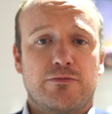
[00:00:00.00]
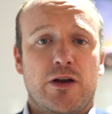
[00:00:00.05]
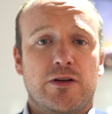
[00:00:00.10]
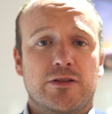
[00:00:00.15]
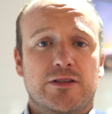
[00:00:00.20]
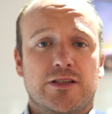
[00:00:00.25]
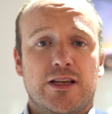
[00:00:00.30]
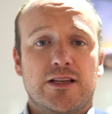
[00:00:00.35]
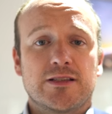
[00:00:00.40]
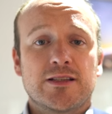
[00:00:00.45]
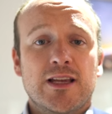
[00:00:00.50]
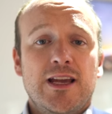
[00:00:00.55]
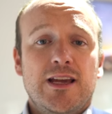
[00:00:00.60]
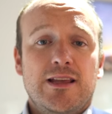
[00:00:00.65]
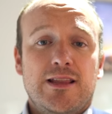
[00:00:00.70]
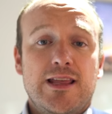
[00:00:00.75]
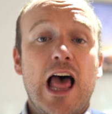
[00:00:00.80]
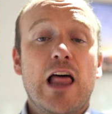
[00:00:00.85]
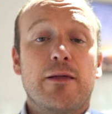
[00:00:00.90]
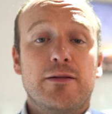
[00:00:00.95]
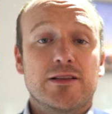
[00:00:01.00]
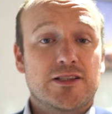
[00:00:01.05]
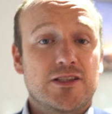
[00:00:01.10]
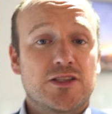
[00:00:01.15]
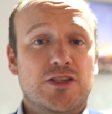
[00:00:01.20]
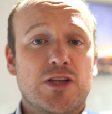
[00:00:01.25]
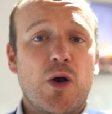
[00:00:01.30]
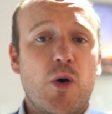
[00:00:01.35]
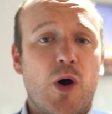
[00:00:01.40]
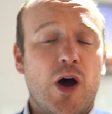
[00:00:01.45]
motors, the elements
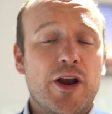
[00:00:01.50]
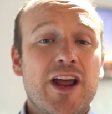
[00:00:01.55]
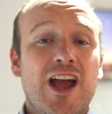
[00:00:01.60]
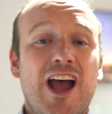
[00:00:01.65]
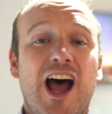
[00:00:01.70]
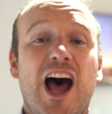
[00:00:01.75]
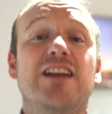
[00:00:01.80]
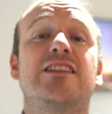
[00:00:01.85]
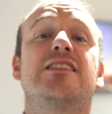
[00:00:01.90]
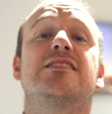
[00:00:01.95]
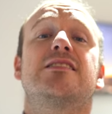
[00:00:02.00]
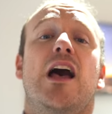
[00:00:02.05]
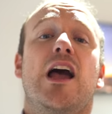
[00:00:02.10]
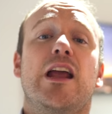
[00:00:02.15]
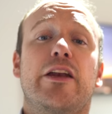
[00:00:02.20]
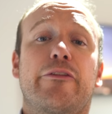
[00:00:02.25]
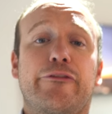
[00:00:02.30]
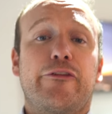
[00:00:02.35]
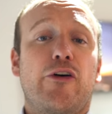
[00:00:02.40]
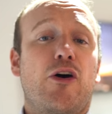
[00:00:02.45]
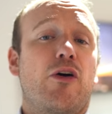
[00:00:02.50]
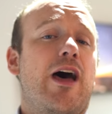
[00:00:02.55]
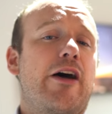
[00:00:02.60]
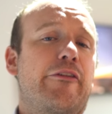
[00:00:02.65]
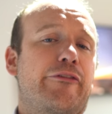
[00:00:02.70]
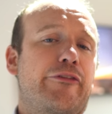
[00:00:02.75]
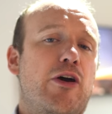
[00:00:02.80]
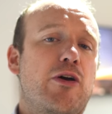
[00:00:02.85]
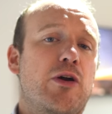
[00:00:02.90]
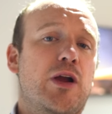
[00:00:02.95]
and so on, are designed for
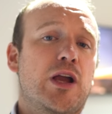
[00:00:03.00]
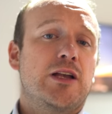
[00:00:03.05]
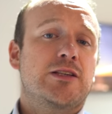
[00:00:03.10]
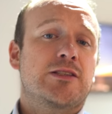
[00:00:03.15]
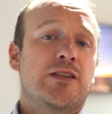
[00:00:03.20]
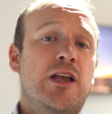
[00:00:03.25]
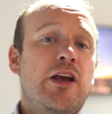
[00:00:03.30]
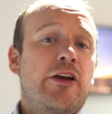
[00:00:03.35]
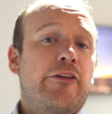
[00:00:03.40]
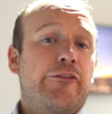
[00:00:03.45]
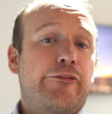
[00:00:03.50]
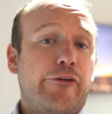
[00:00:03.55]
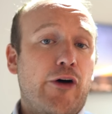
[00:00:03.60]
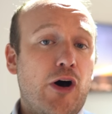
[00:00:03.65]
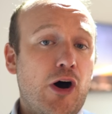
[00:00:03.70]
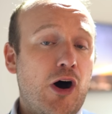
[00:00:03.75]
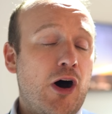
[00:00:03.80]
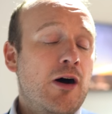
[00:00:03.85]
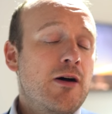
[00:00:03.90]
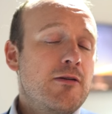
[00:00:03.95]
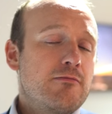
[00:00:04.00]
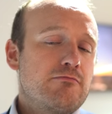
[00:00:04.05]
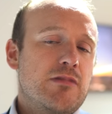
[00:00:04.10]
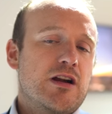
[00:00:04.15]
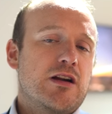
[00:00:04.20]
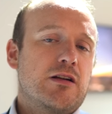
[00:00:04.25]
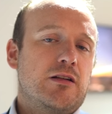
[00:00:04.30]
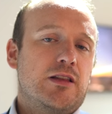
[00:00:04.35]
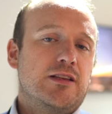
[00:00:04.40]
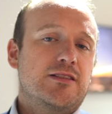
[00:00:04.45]
that focus, for
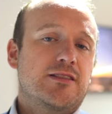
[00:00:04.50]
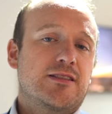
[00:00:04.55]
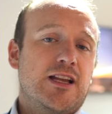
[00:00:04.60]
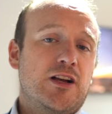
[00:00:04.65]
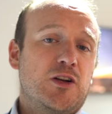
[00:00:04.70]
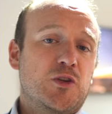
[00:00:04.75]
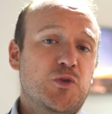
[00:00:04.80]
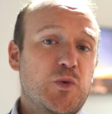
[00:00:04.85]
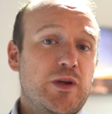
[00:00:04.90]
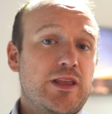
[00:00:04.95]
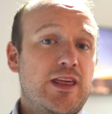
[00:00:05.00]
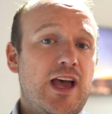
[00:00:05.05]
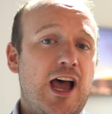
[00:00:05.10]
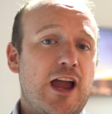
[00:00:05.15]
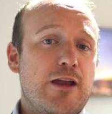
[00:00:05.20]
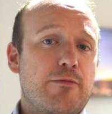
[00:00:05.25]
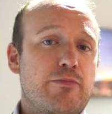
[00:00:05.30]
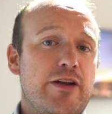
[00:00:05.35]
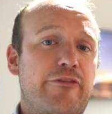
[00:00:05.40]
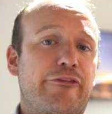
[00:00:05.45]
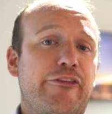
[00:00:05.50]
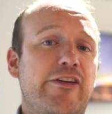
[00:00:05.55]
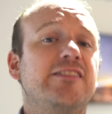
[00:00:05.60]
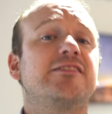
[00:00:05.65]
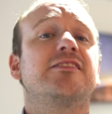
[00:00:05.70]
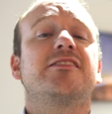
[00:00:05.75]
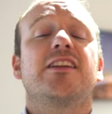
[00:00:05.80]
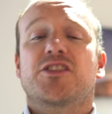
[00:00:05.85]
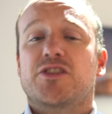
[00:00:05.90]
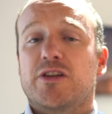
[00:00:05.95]
mirrorless stills with hybrid
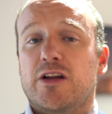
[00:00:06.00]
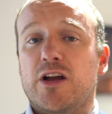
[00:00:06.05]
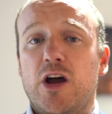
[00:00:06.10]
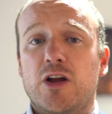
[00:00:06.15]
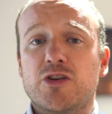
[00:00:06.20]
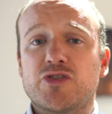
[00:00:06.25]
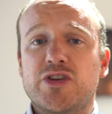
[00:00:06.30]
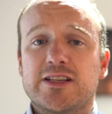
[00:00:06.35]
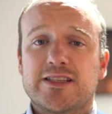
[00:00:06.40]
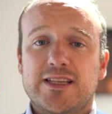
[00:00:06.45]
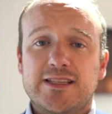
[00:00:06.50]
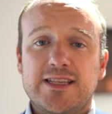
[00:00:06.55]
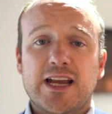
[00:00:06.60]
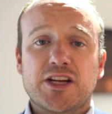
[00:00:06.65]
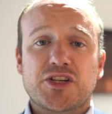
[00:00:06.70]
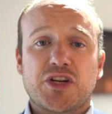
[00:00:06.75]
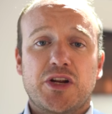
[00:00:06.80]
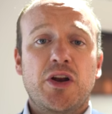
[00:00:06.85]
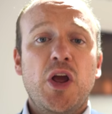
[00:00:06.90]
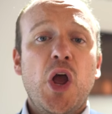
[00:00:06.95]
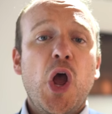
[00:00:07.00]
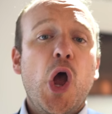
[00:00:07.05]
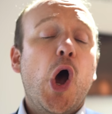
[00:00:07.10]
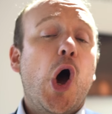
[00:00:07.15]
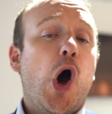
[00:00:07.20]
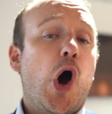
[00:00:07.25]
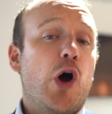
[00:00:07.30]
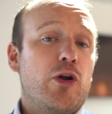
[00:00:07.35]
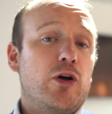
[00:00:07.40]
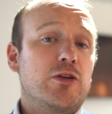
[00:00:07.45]
phase detection and contrast detection,
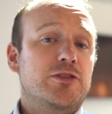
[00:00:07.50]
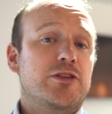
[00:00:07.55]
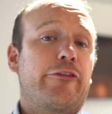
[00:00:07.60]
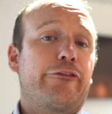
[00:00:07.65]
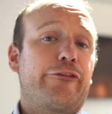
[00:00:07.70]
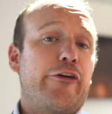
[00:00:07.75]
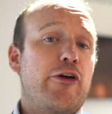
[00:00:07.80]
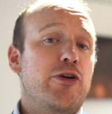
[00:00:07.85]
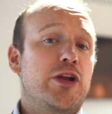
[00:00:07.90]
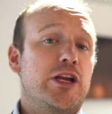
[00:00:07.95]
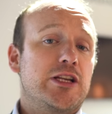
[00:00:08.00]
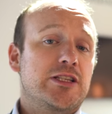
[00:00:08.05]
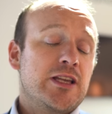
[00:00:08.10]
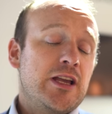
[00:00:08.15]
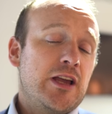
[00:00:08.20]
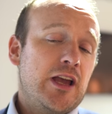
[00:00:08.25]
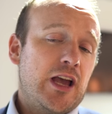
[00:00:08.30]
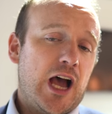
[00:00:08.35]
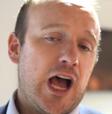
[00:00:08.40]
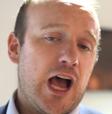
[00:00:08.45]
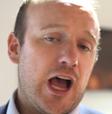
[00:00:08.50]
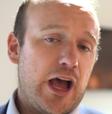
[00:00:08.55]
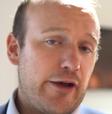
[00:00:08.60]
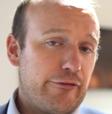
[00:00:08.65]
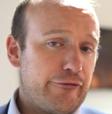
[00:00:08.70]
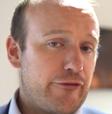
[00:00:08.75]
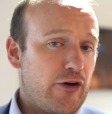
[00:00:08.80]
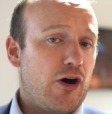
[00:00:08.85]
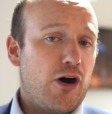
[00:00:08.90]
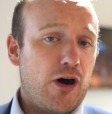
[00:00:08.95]
or also focus
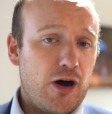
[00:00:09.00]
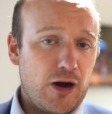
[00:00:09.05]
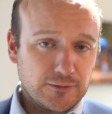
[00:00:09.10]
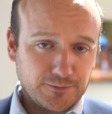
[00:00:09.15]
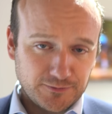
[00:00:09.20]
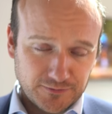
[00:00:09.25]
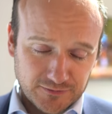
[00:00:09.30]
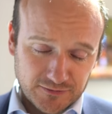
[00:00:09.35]
for